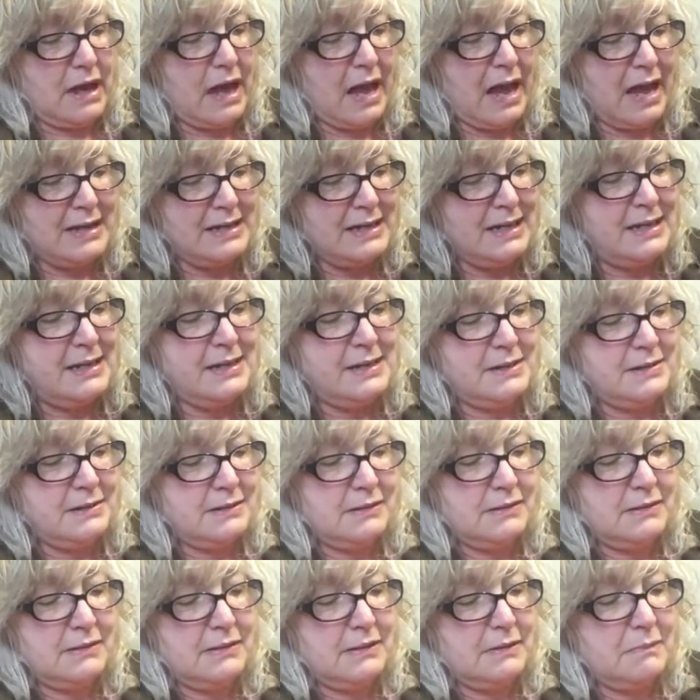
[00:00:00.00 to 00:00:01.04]
I need
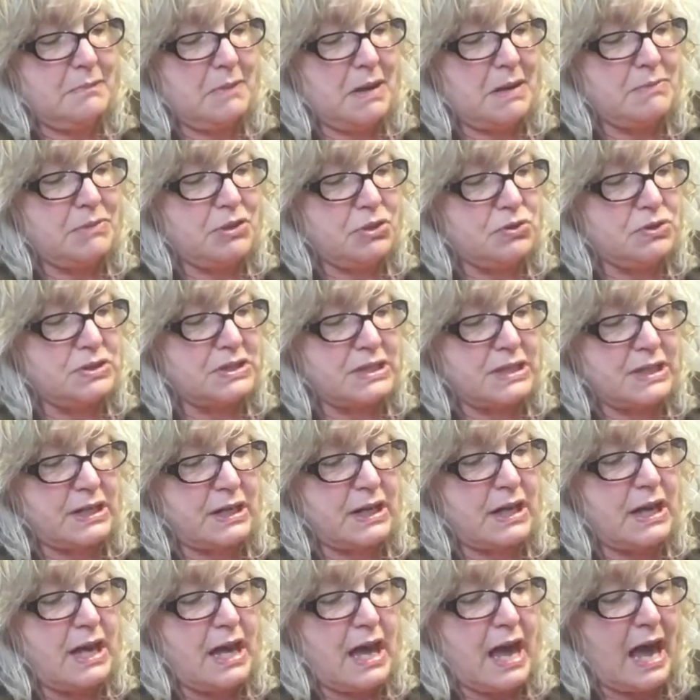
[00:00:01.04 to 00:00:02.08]
my music.